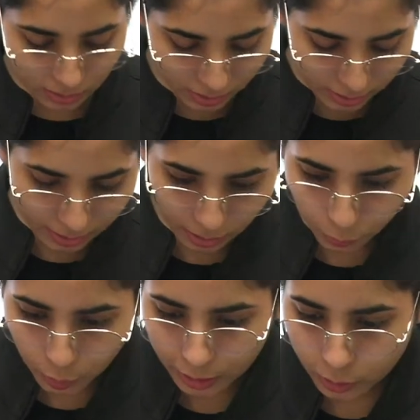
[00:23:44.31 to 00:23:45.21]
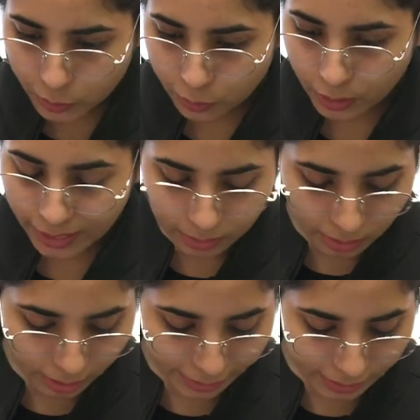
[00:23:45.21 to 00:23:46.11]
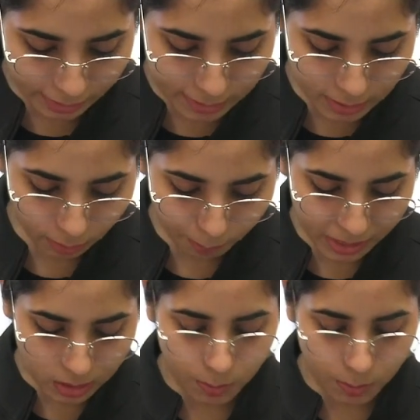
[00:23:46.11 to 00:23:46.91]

Till then, if you are going to get the right answer, please